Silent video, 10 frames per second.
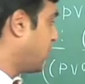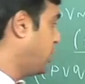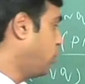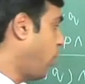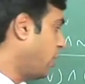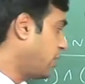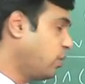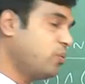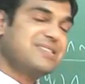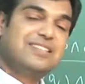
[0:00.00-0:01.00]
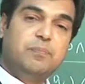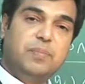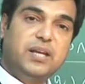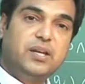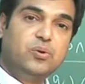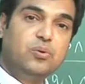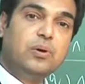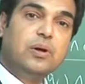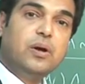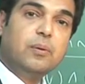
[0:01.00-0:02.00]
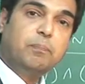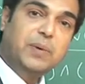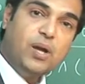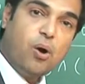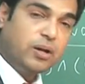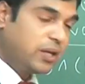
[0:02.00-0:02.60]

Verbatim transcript: Q or Q is simply Q, P or